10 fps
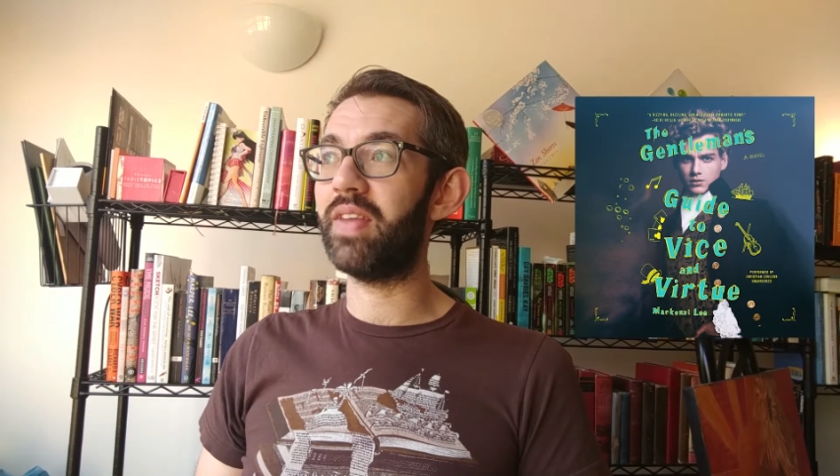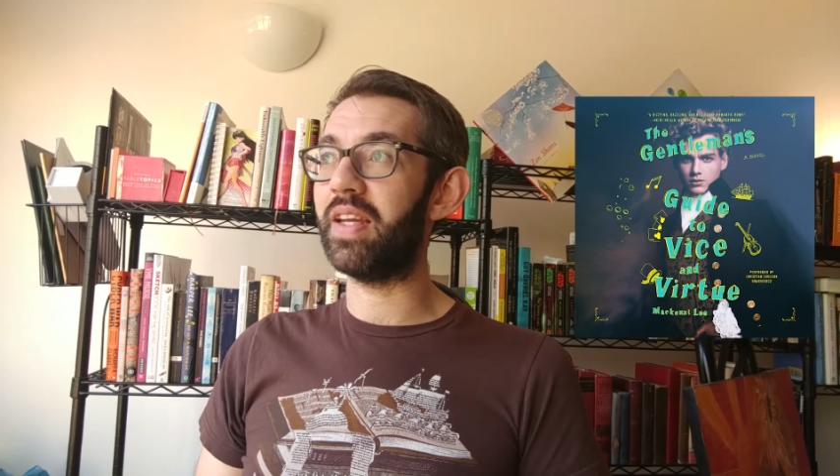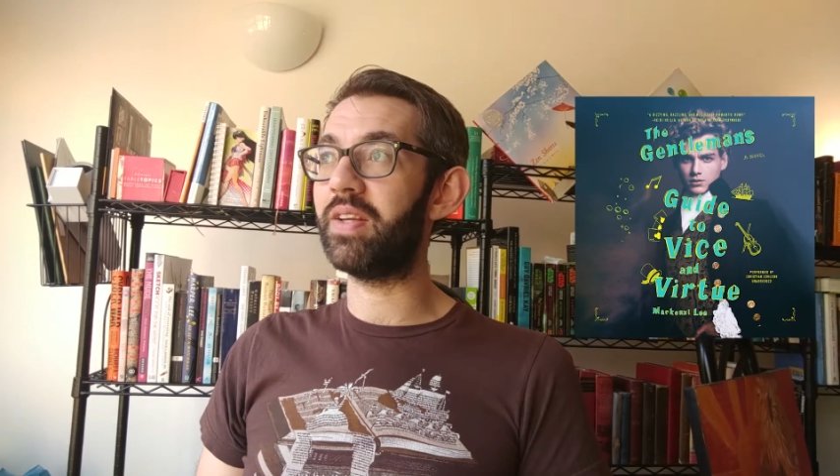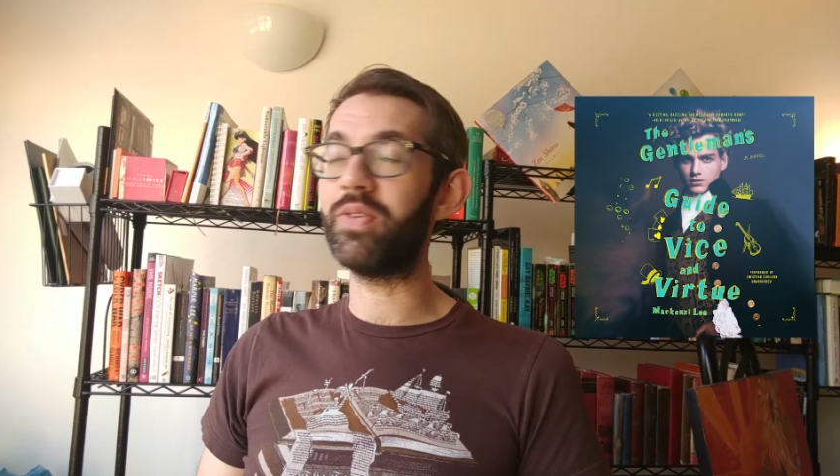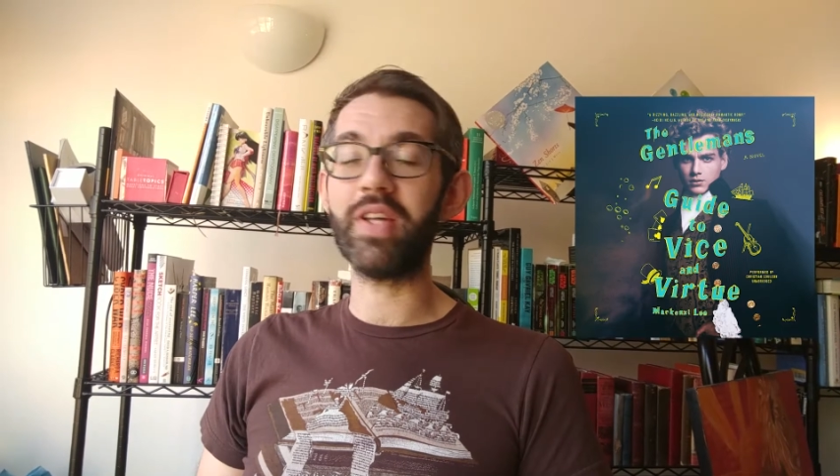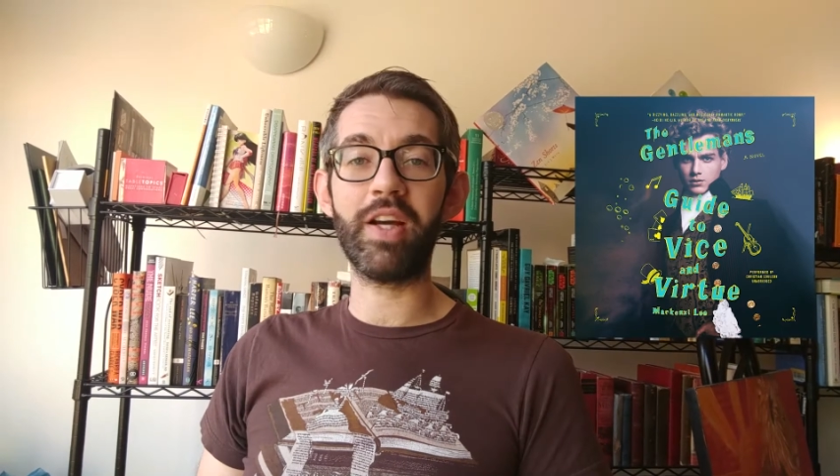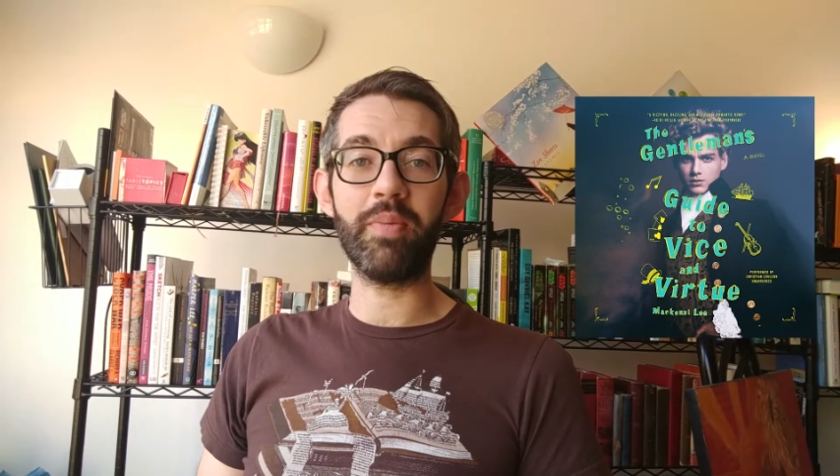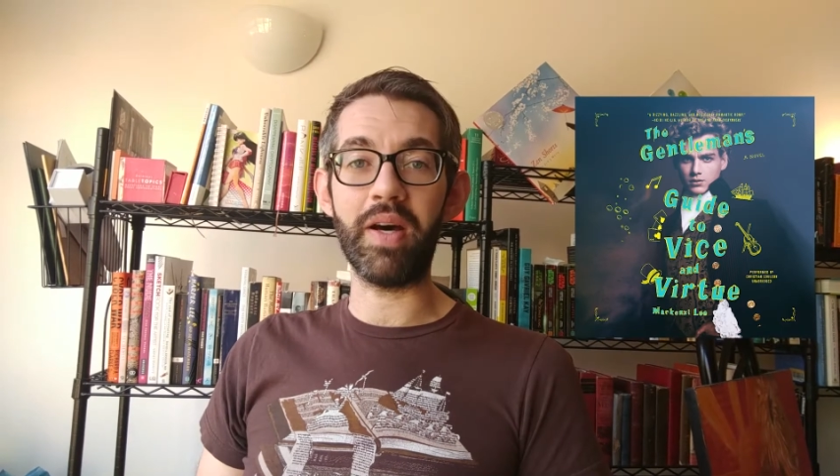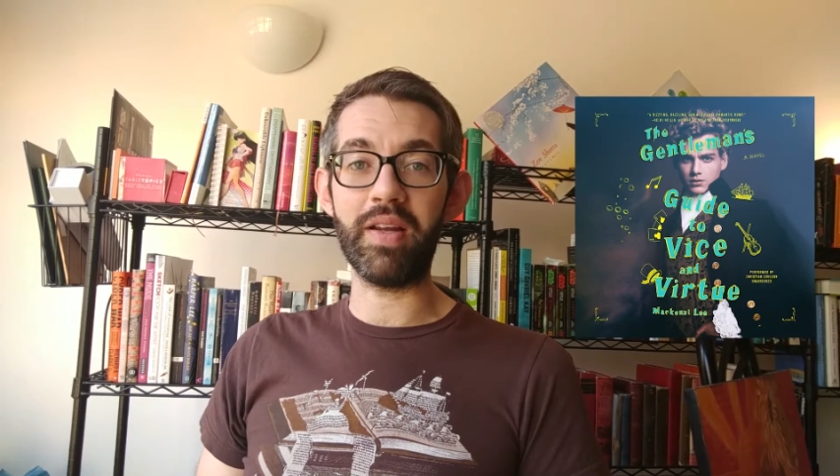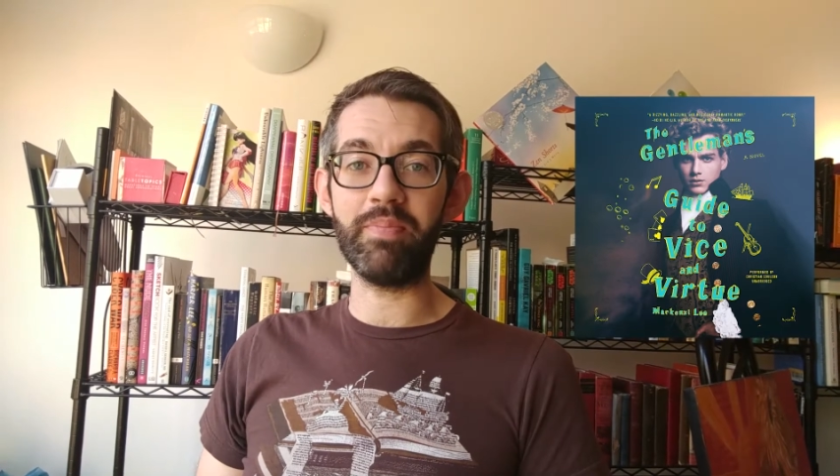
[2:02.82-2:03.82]
thing, don't talk
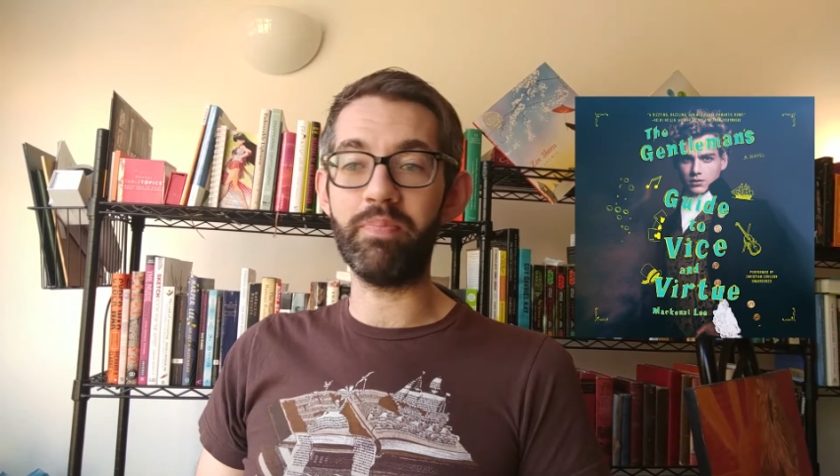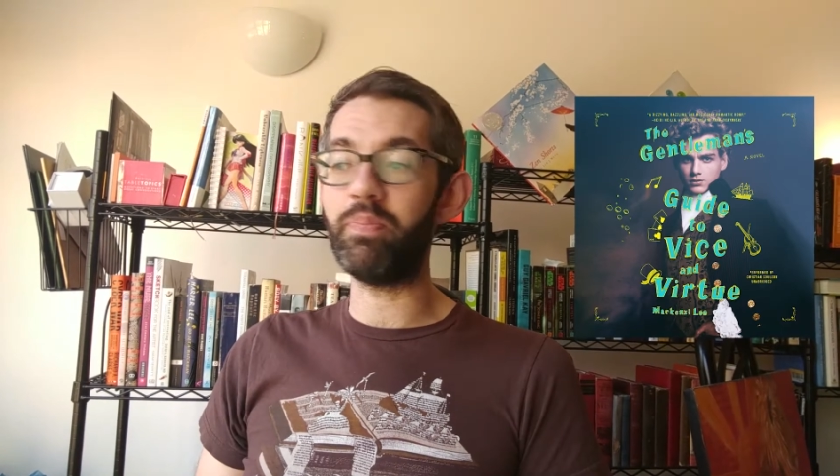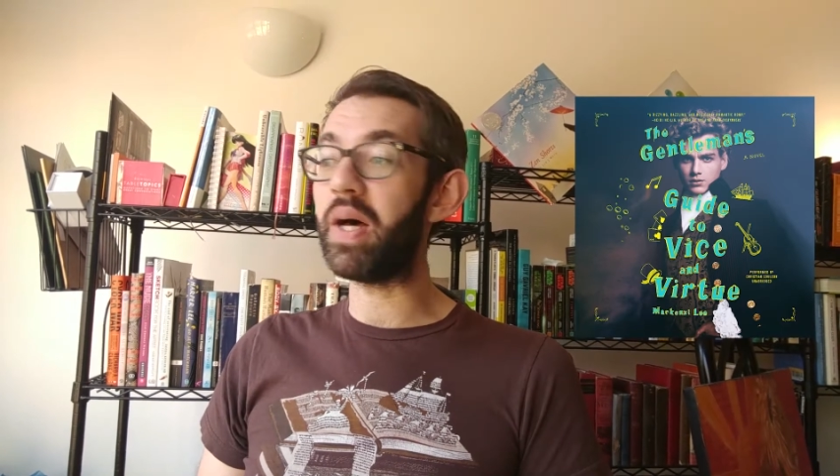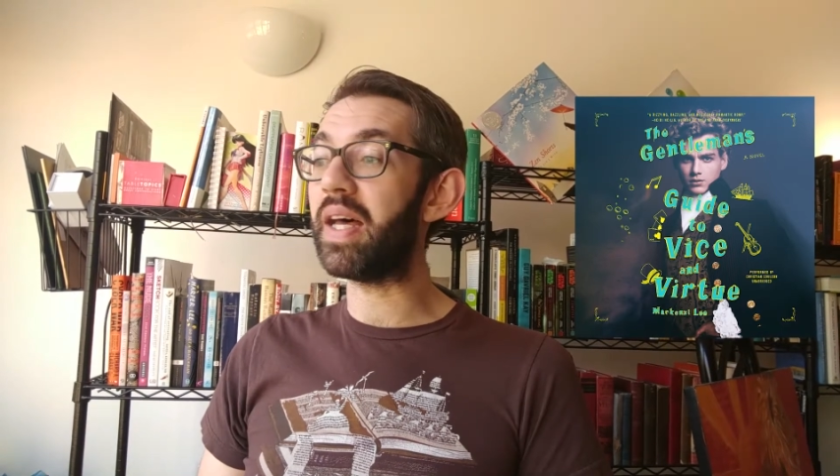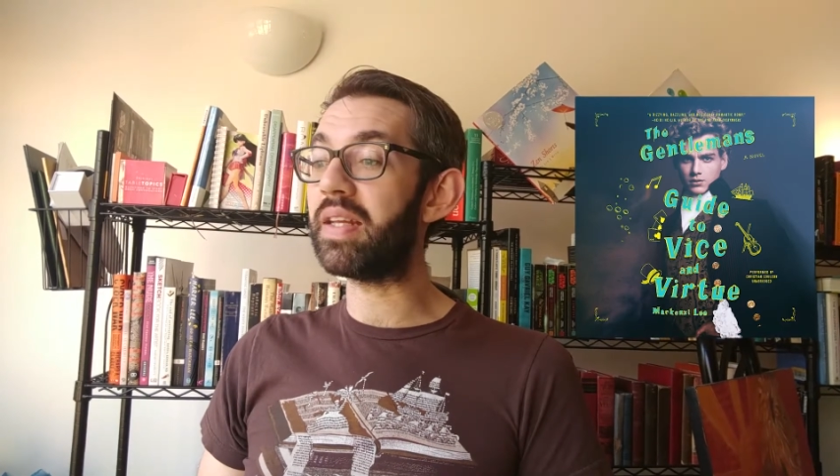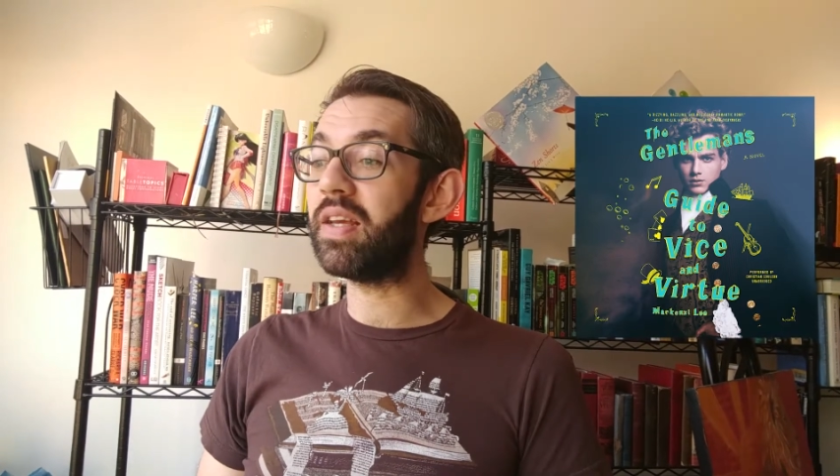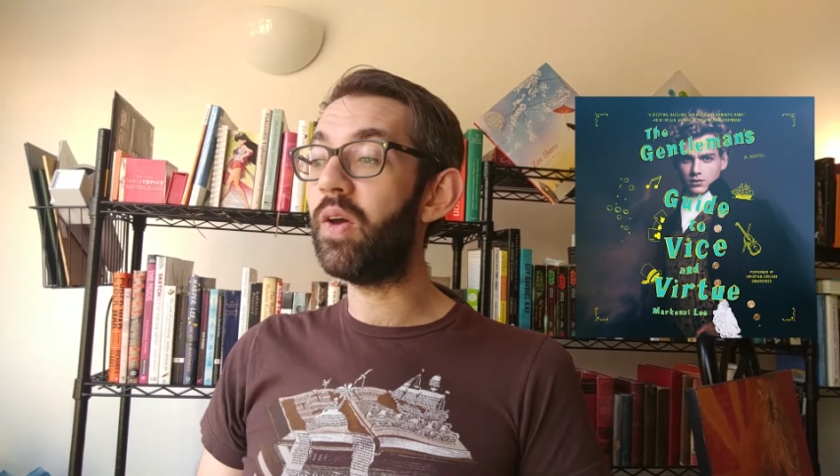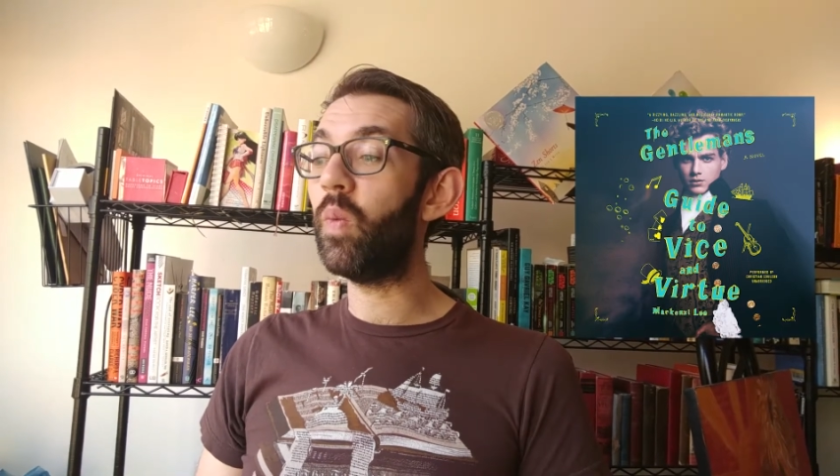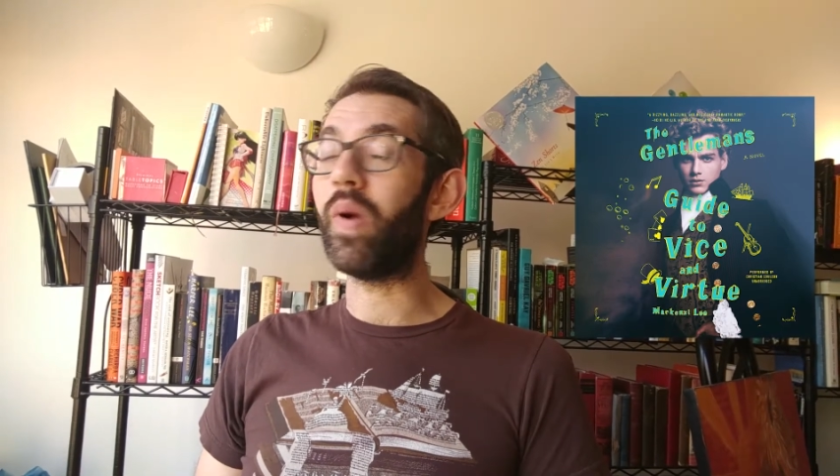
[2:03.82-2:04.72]
about it. But